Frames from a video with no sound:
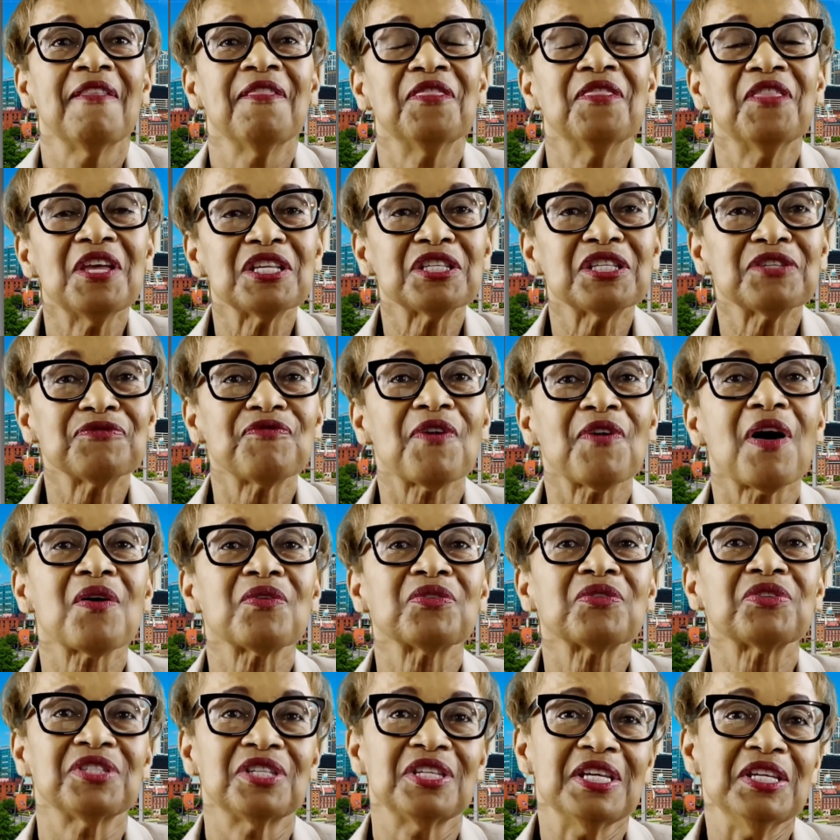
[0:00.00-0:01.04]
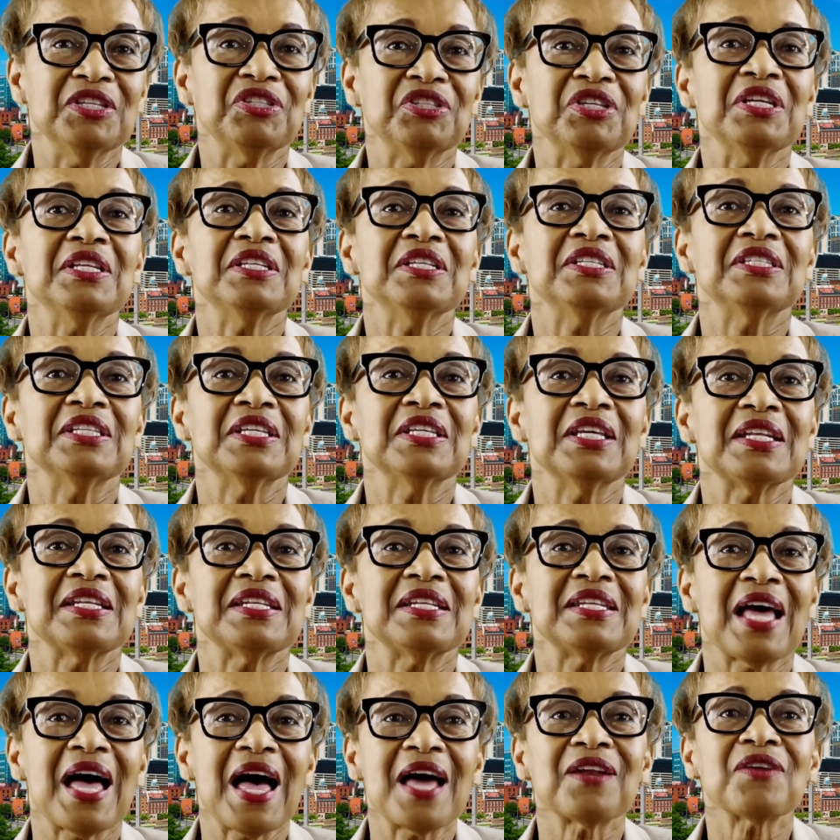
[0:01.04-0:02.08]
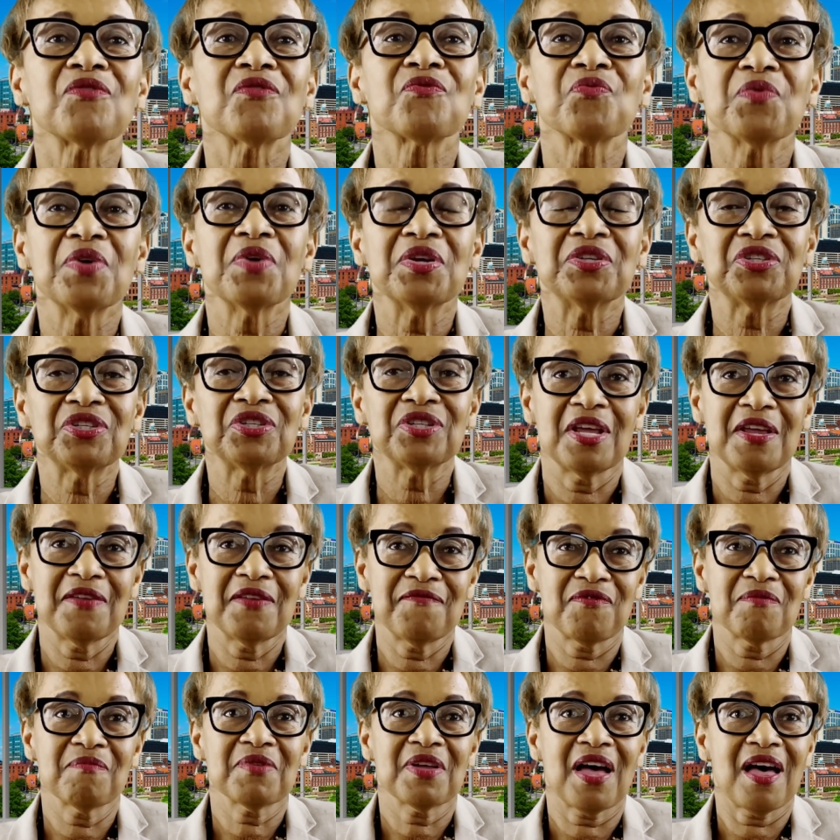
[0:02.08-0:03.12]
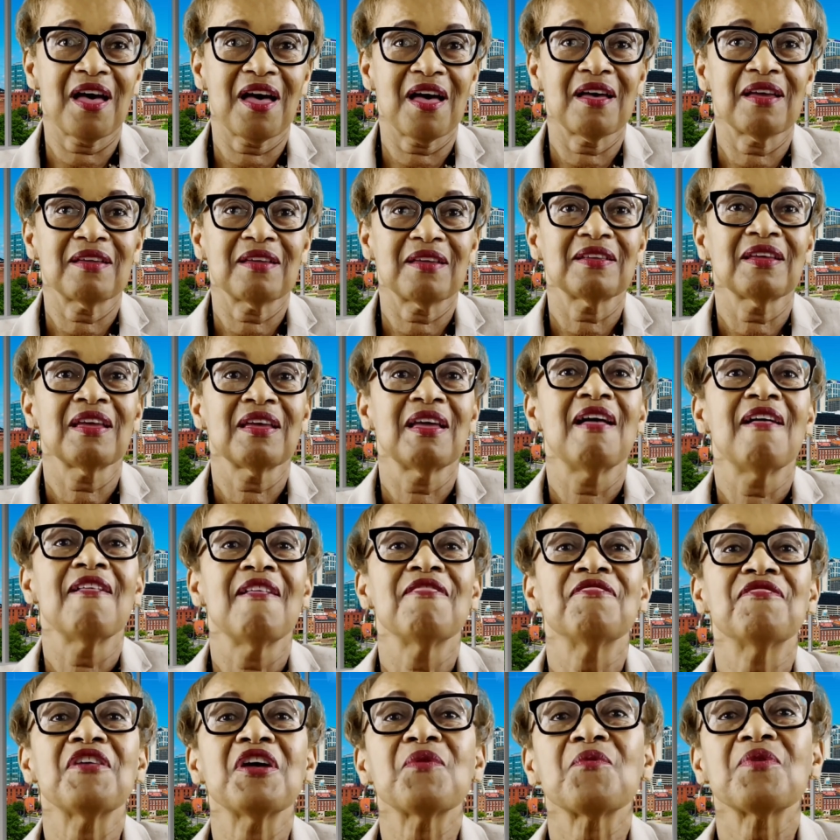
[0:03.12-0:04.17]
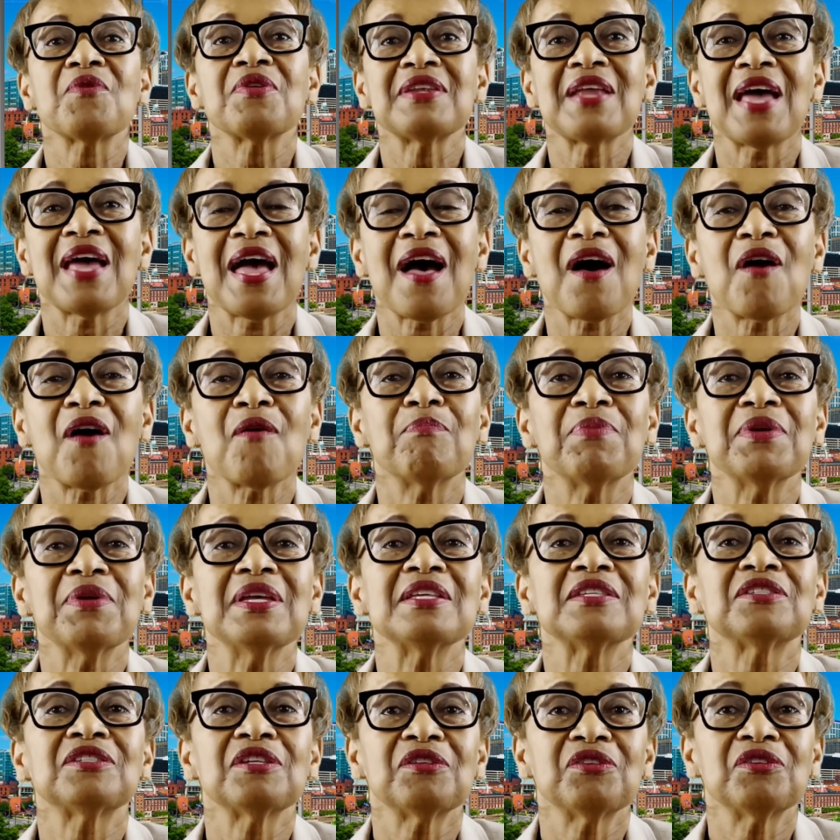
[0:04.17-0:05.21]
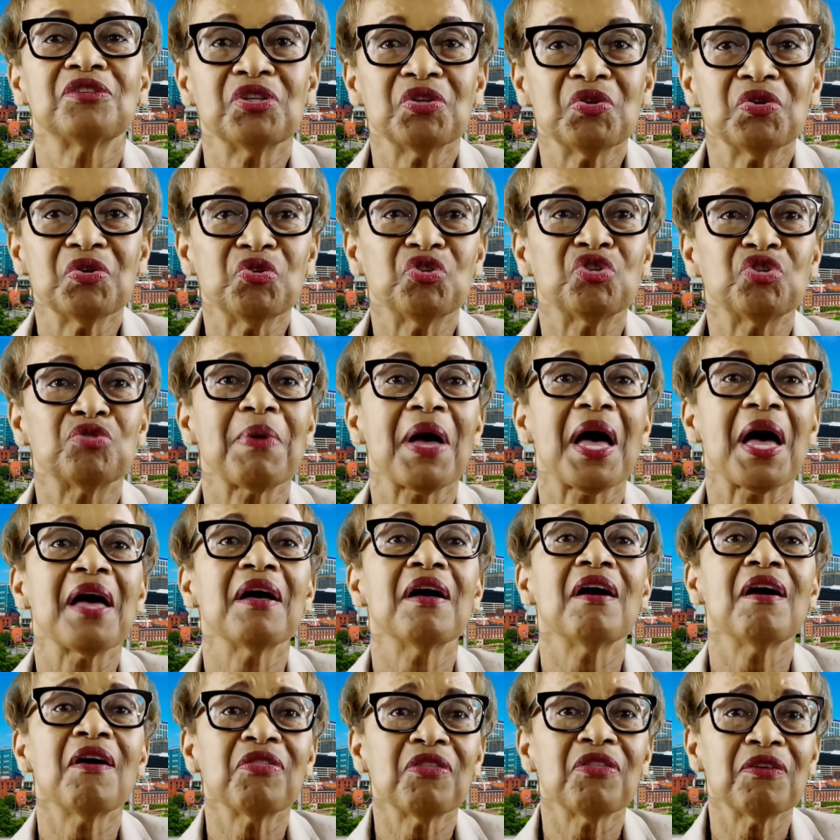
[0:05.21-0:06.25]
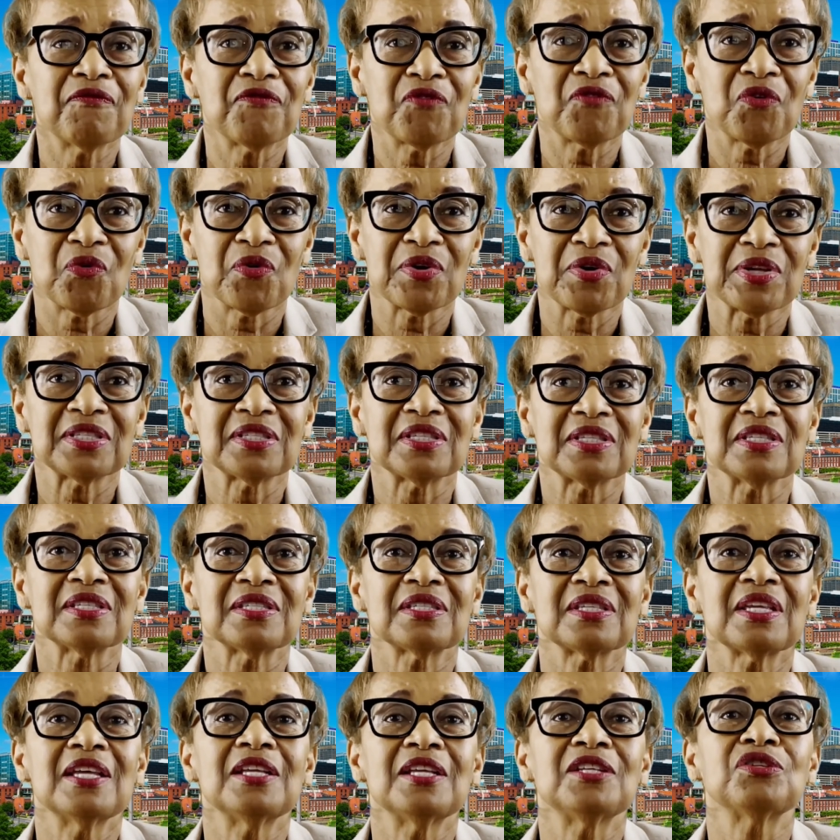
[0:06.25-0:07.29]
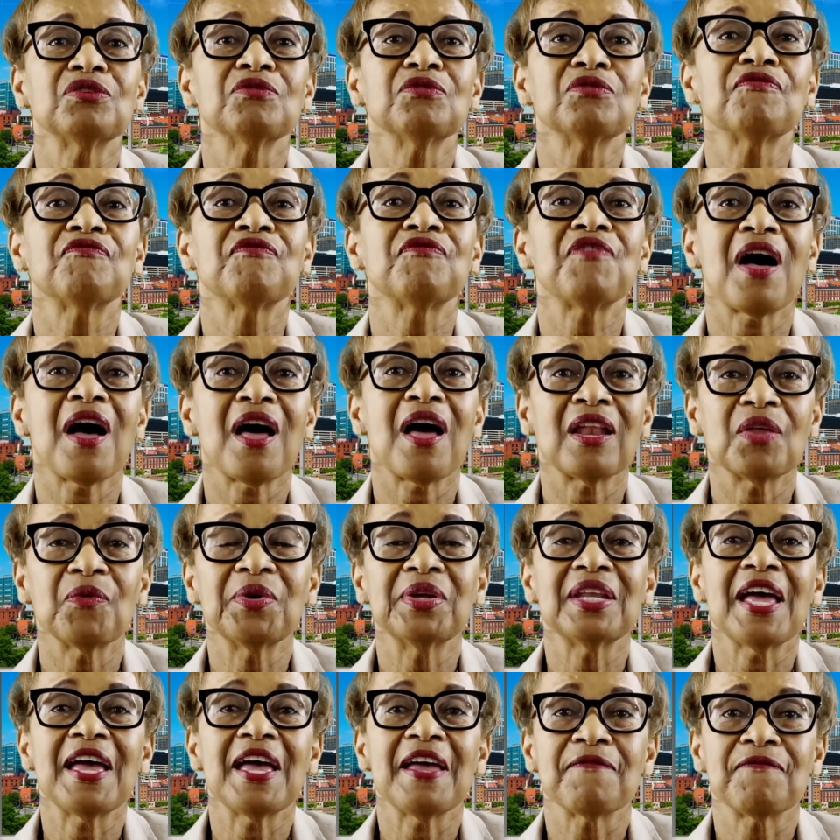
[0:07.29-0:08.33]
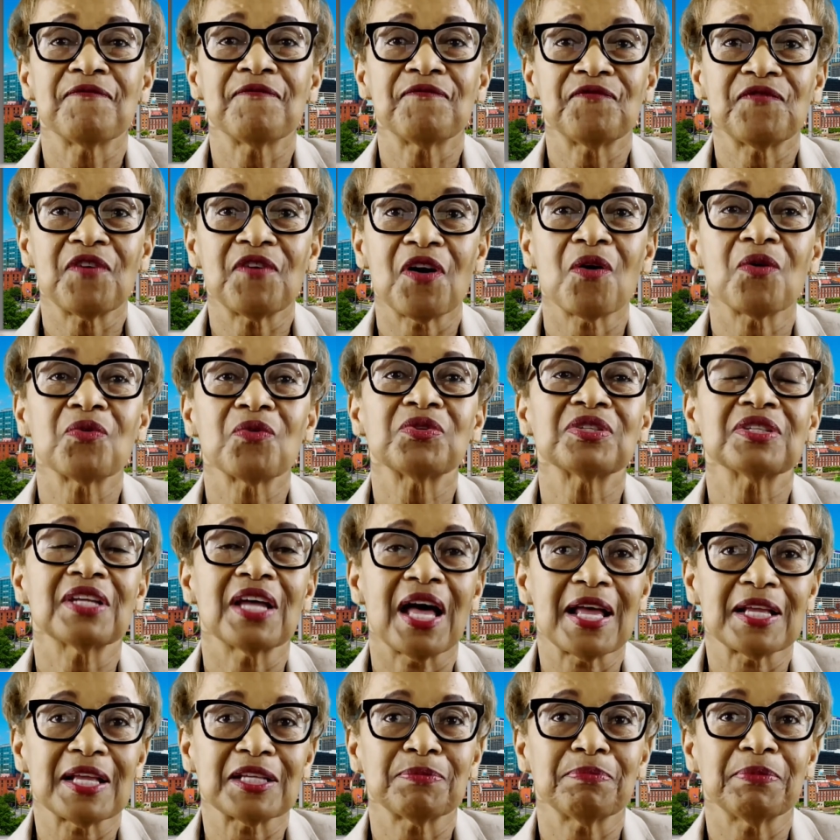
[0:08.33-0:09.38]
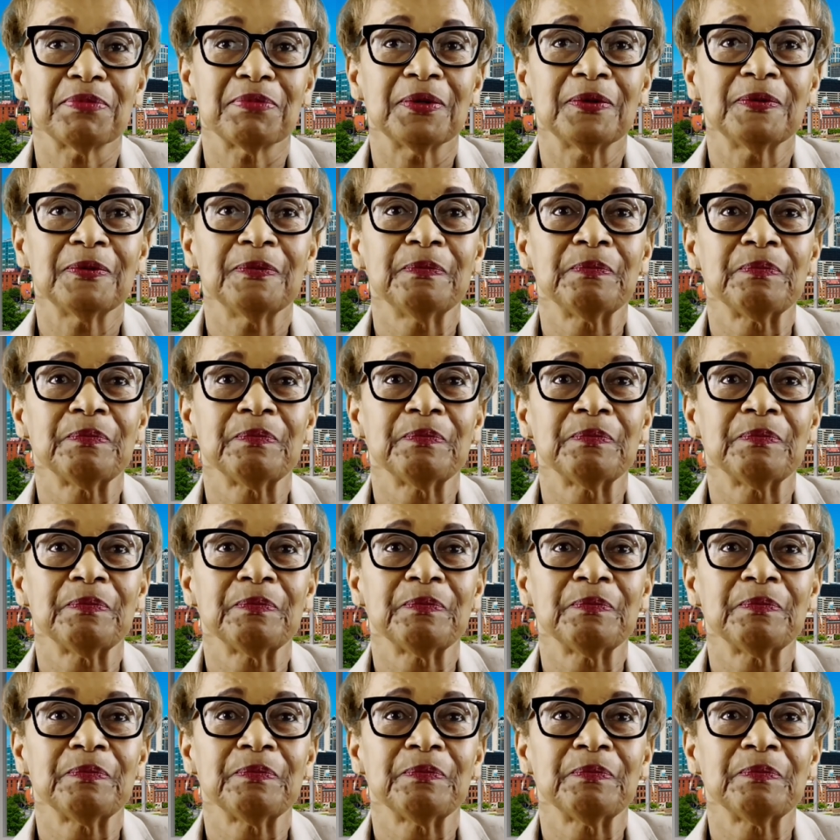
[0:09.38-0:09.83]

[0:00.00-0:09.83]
This false teaching did not originate from God. They were now being seduced by other voices into following a false gospel.